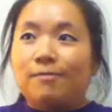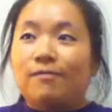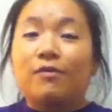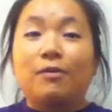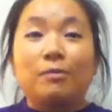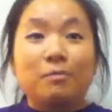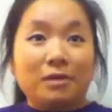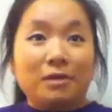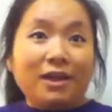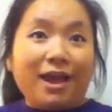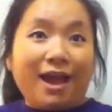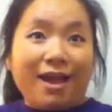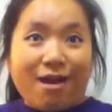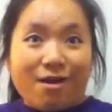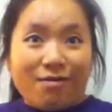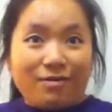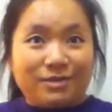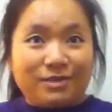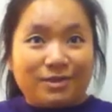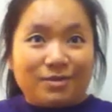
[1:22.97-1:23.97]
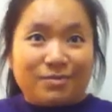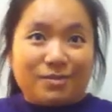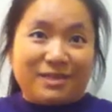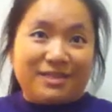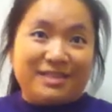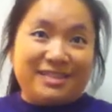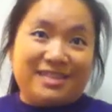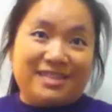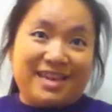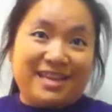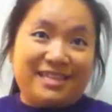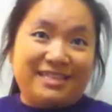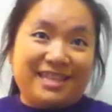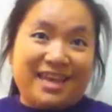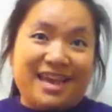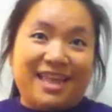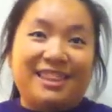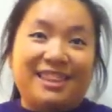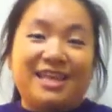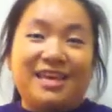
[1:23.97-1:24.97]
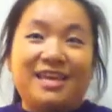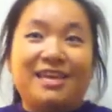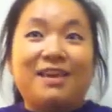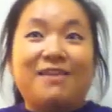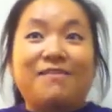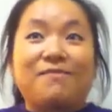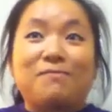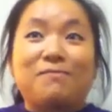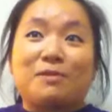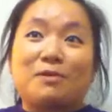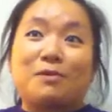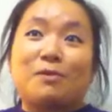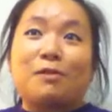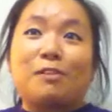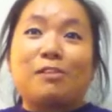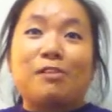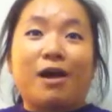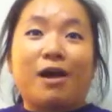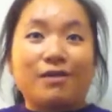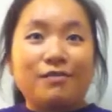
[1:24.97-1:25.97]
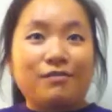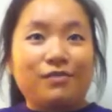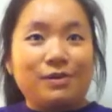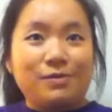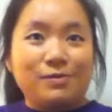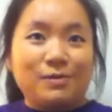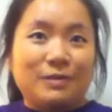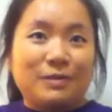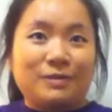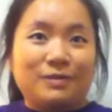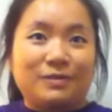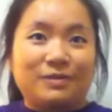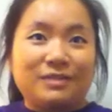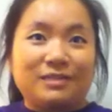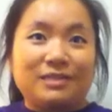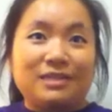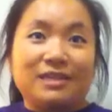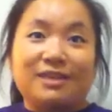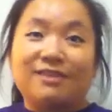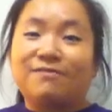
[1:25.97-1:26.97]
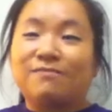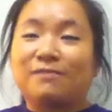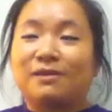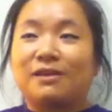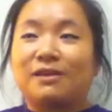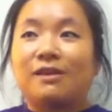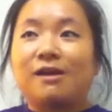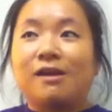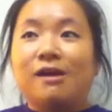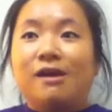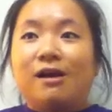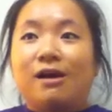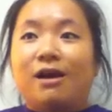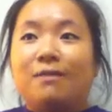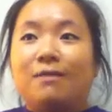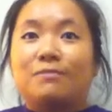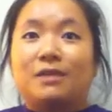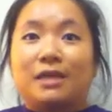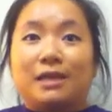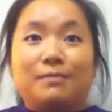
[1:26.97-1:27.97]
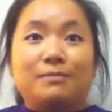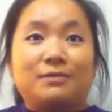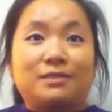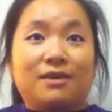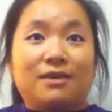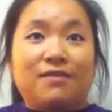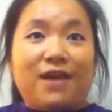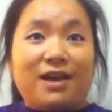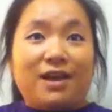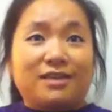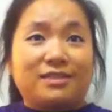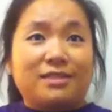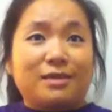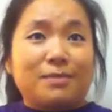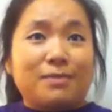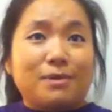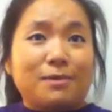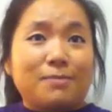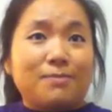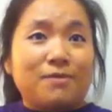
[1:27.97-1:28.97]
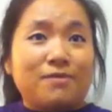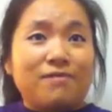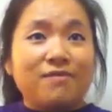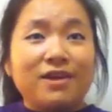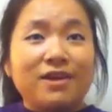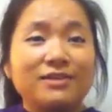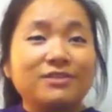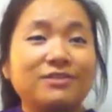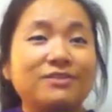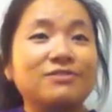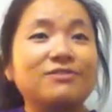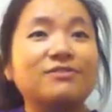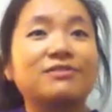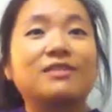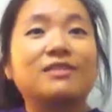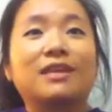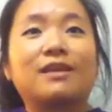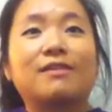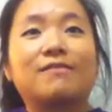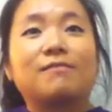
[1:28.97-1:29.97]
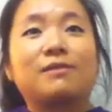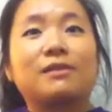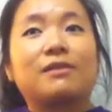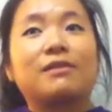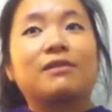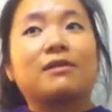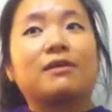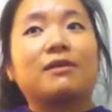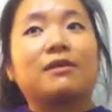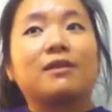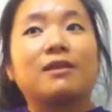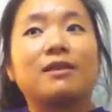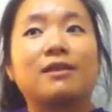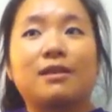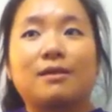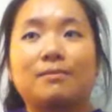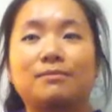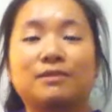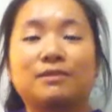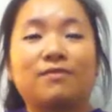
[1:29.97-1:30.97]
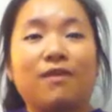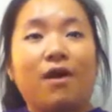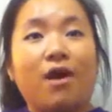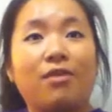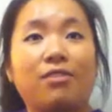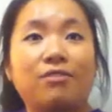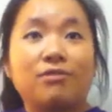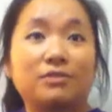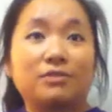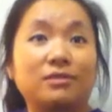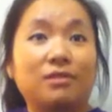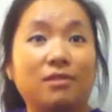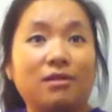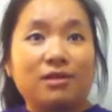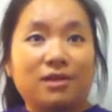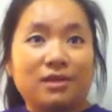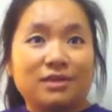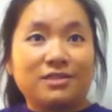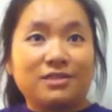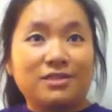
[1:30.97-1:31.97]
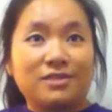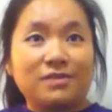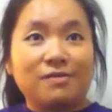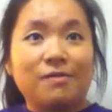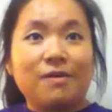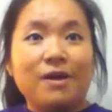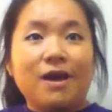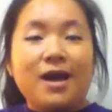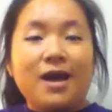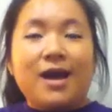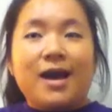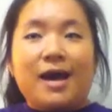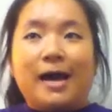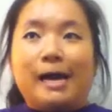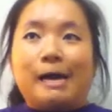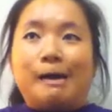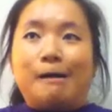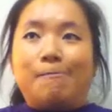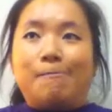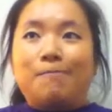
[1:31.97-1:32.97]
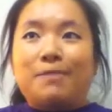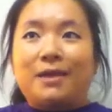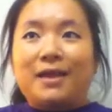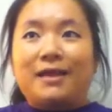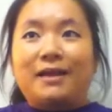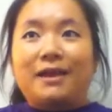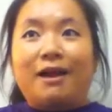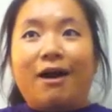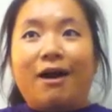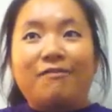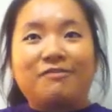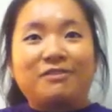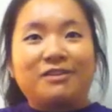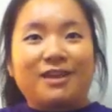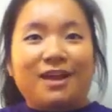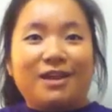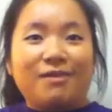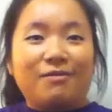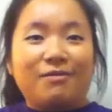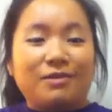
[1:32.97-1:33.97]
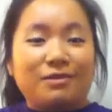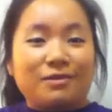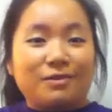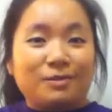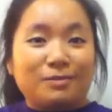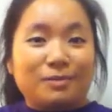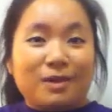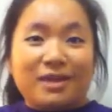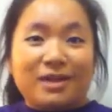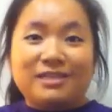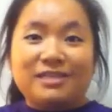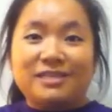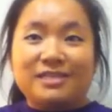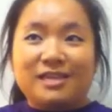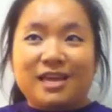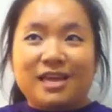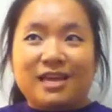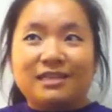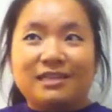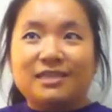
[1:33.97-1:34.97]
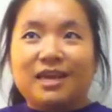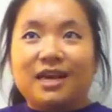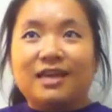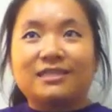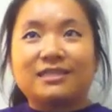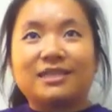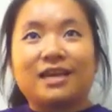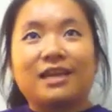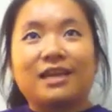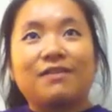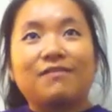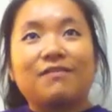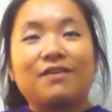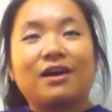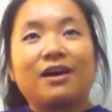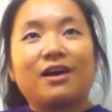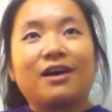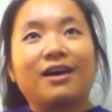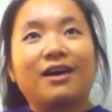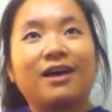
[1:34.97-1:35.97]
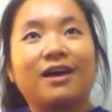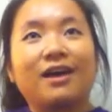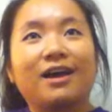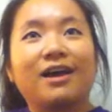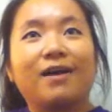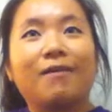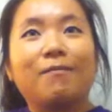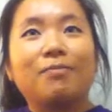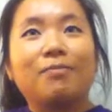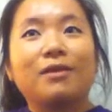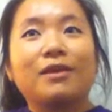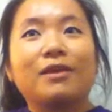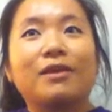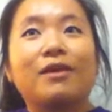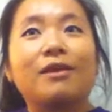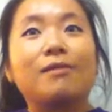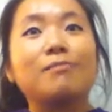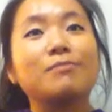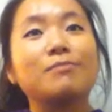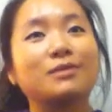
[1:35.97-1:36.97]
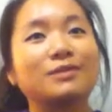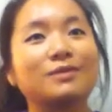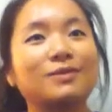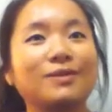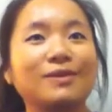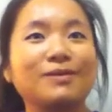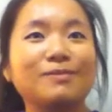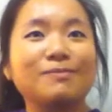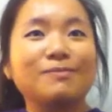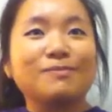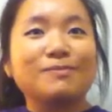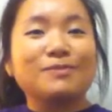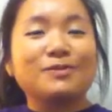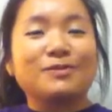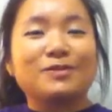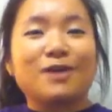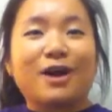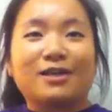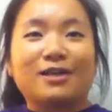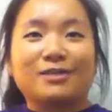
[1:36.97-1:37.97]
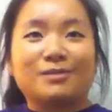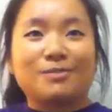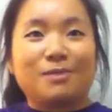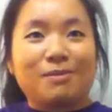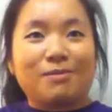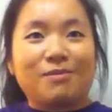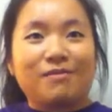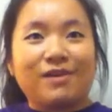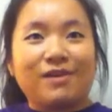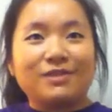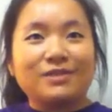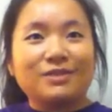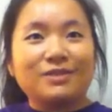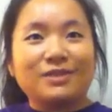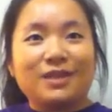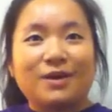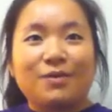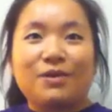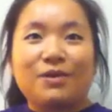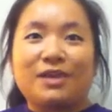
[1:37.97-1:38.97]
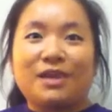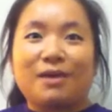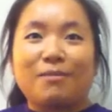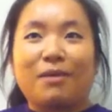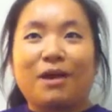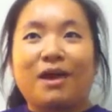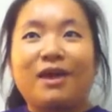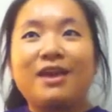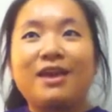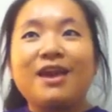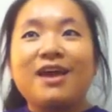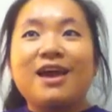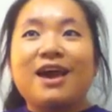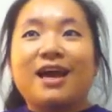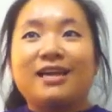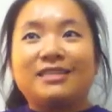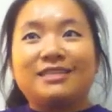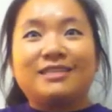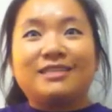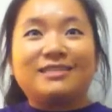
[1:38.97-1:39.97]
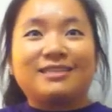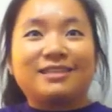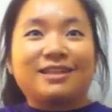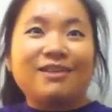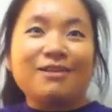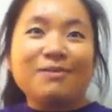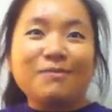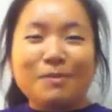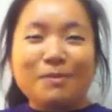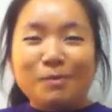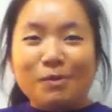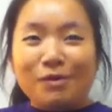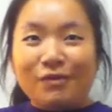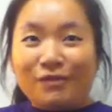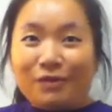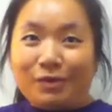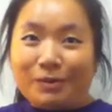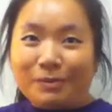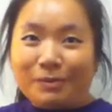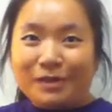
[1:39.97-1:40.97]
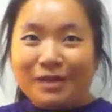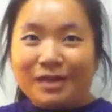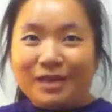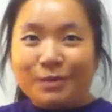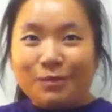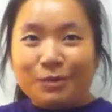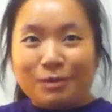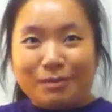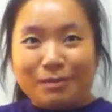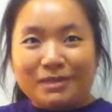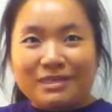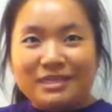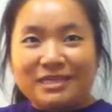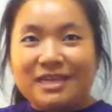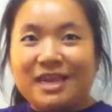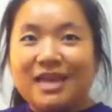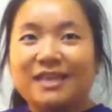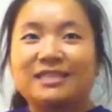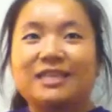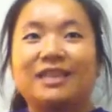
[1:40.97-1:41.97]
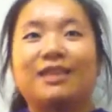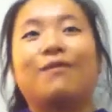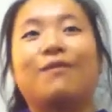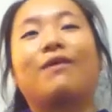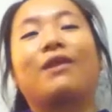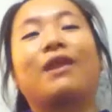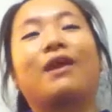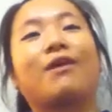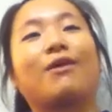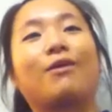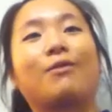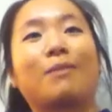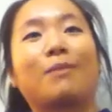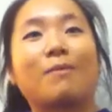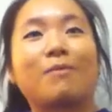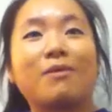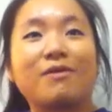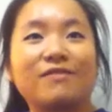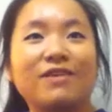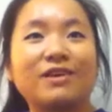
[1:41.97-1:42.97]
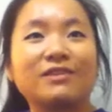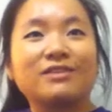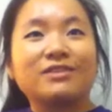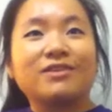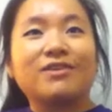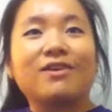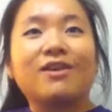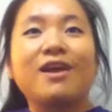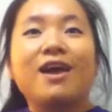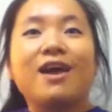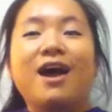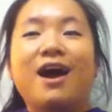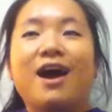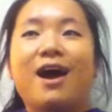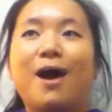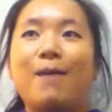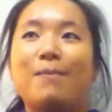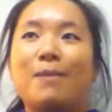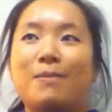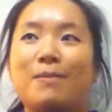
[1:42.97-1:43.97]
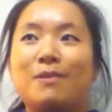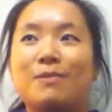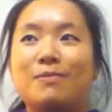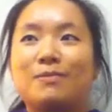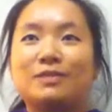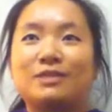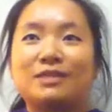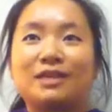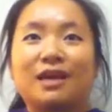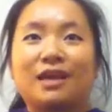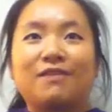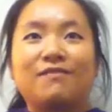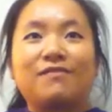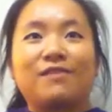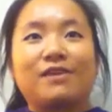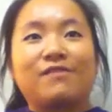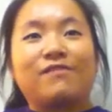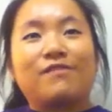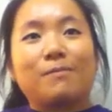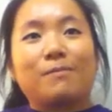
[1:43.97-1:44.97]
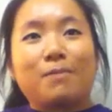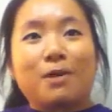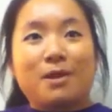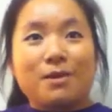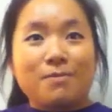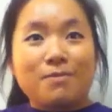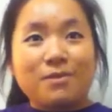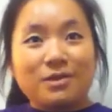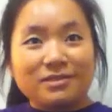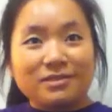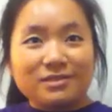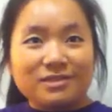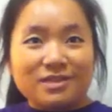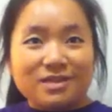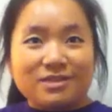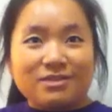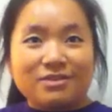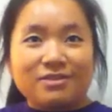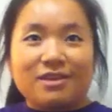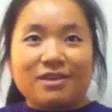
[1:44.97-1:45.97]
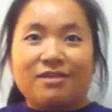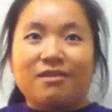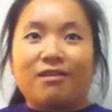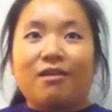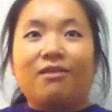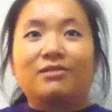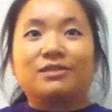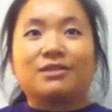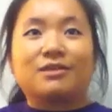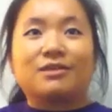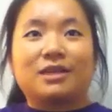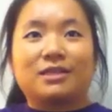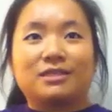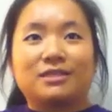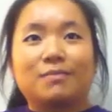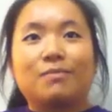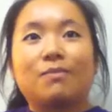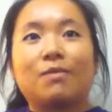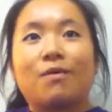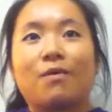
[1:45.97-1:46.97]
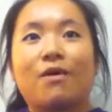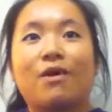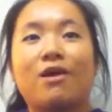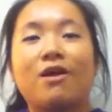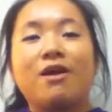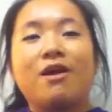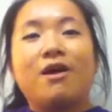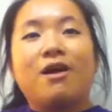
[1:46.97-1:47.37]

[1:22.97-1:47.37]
For me, I always go to my TAs, and they give me a lot of great resources. They give me names of academic professors, they give me the names of authors to look into, and often I would use my TAs as kind of a in-between to talking to my professors. I would get my ideas a little bit more formulated with my TAs, and then when I go to my professor, I'm able to kind of give a better presentation and then also get some more